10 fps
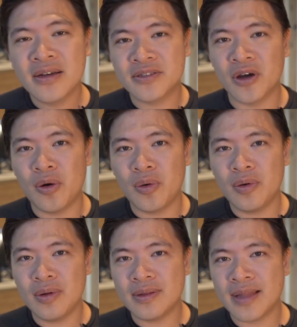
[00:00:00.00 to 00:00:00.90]
So
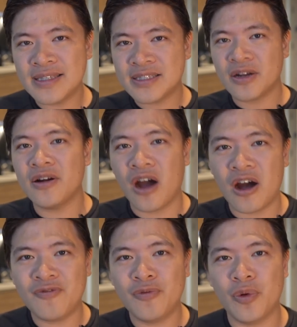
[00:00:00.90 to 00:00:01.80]
let's start
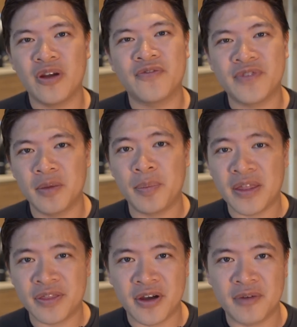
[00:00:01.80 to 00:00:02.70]
off with the
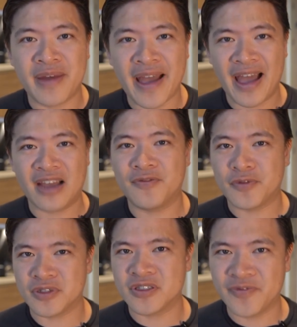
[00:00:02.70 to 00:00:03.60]
Bithumb hack
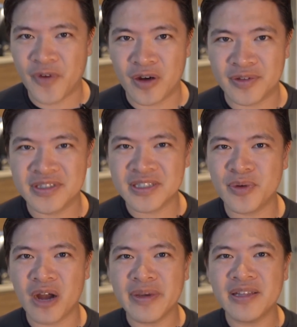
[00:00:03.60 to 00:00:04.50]
first of all. This is
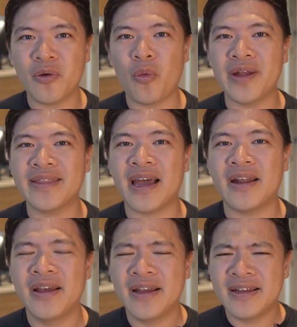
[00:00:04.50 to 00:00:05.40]
probably the one
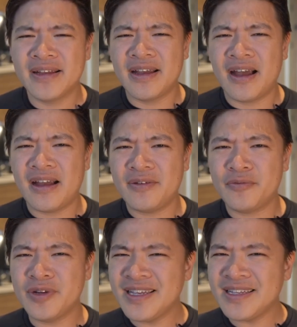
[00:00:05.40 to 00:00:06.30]
that
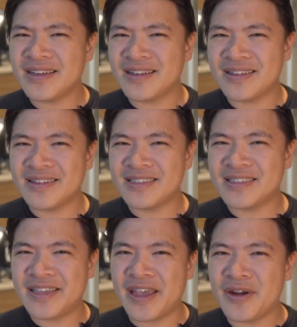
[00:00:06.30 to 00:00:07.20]
really
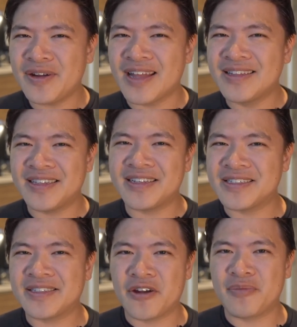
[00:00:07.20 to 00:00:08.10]
scared and didn't
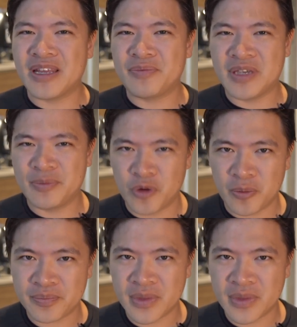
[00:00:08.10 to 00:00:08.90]
scare many people.